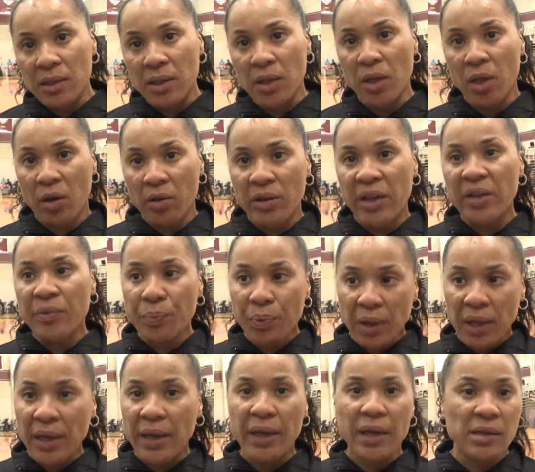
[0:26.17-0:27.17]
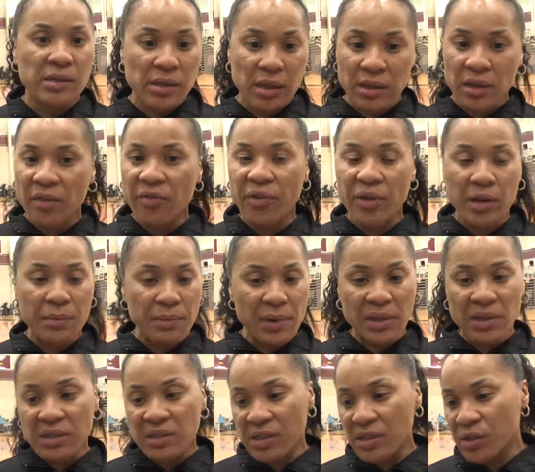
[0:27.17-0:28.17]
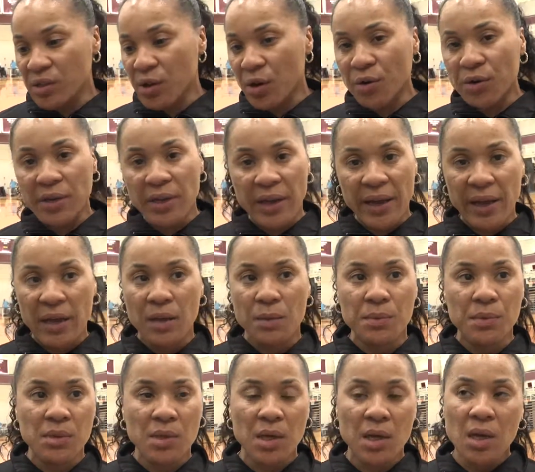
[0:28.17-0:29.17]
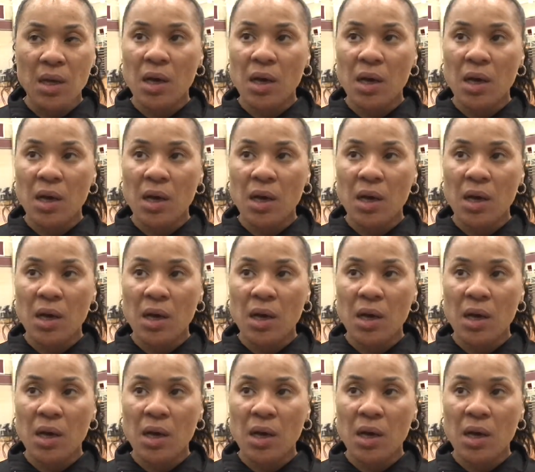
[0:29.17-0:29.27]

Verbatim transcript: you know, they've played significant minutes in certain games,